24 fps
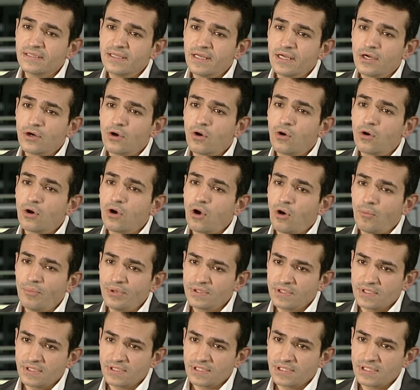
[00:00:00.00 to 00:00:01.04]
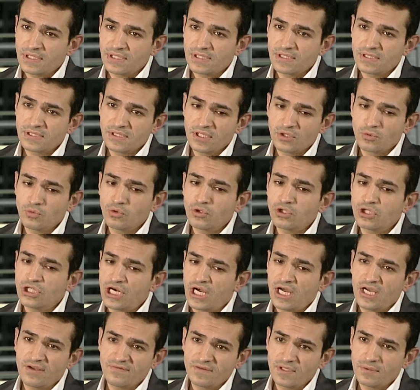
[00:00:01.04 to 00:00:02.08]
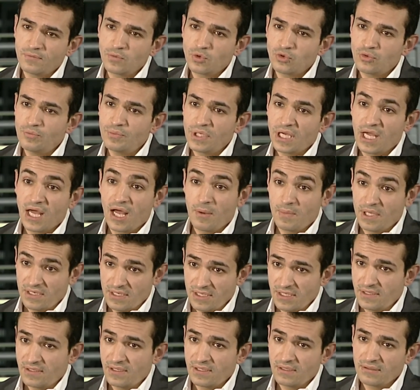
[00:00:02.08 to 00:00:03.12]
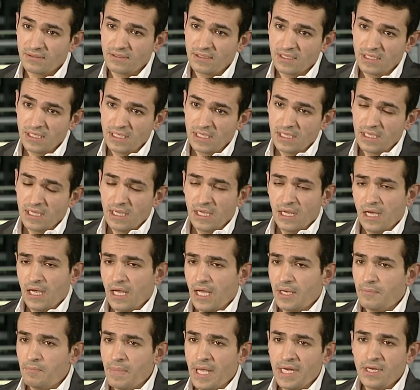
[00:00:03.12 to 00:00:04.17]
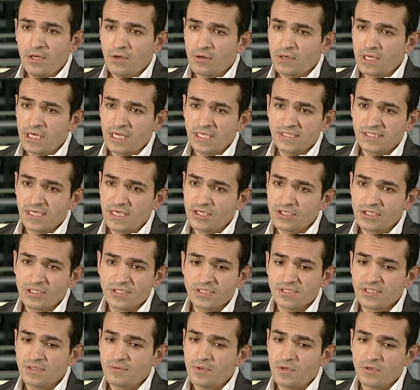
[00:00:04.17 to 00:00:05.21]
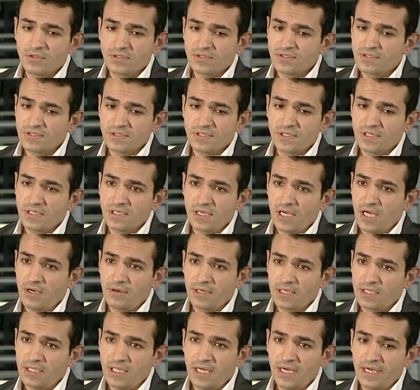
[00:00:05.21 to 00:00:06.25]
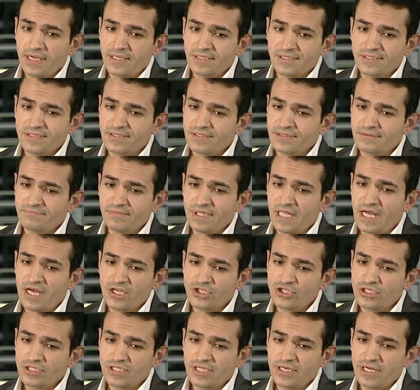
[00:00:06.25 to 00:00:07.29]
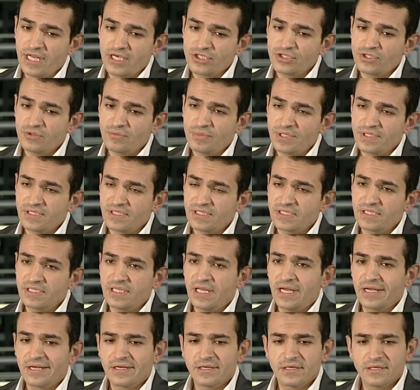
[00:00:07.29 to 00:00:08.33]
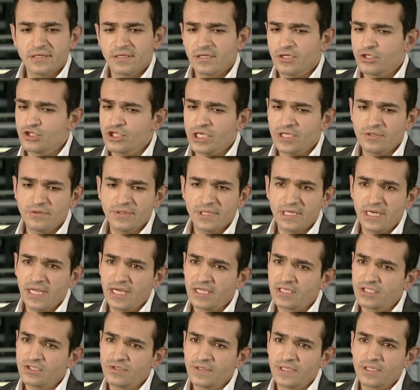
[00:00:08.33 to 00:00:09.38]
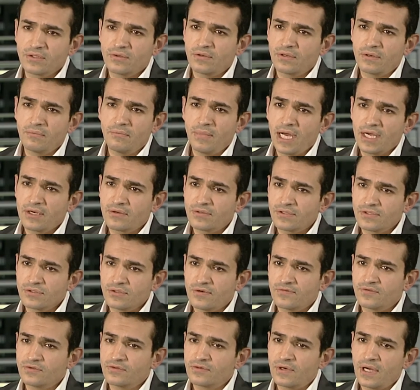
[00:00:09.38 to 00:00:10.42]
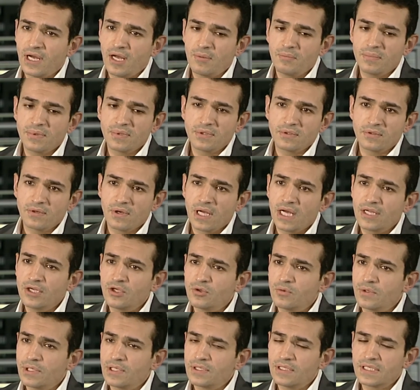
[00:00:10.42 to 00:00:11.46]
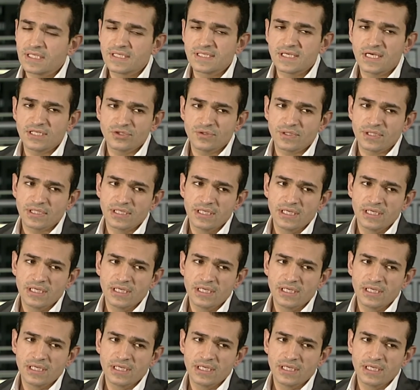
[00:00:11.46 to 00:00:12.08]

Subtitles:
their own competencies that will drive them to become a leader. And many organizations amongst our clients, large international businesses like General Electric or Microsoft or Apple or Honeywell, etc.,